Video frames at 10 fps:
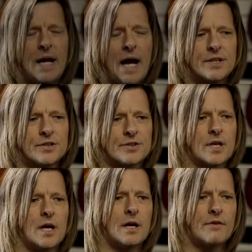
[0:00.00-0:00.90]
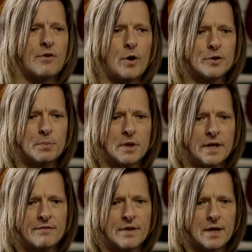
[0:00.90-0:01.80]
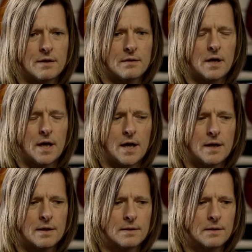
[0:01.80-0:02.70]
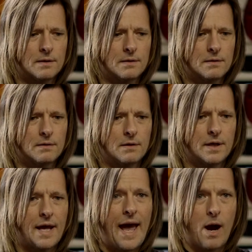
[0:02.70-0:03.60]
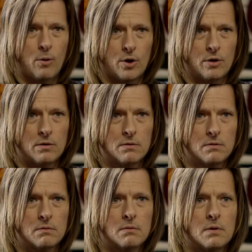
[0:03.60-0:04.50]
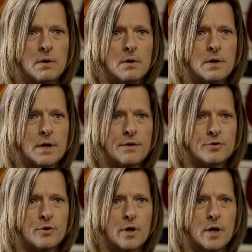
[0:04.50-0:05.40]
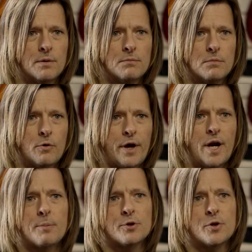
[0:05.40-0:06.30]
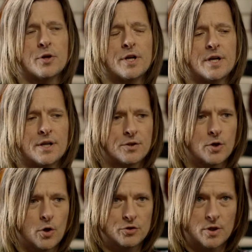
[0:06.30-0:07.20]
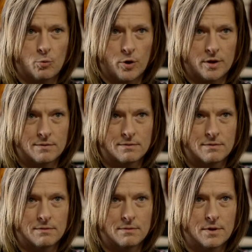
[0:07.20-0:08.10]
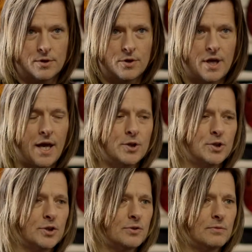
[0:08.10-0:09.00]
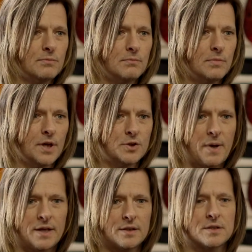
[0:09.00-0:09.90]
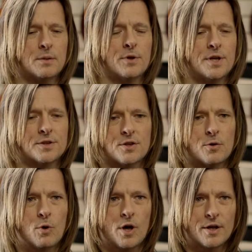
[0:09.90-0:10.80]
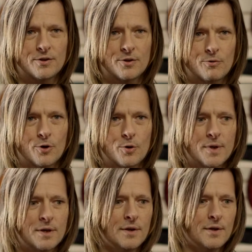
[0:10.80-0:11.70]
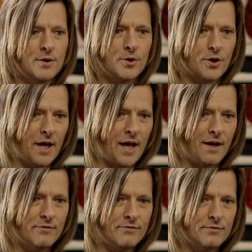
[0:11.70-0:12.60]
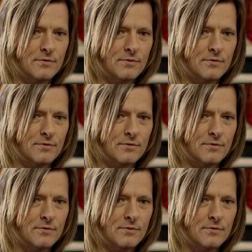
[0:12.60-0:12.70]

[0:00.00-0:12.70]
I just have always believed that an hour gives you a great opportunity to get to know someone. You can't just expect that someone is going to walk into the room and you're going to have,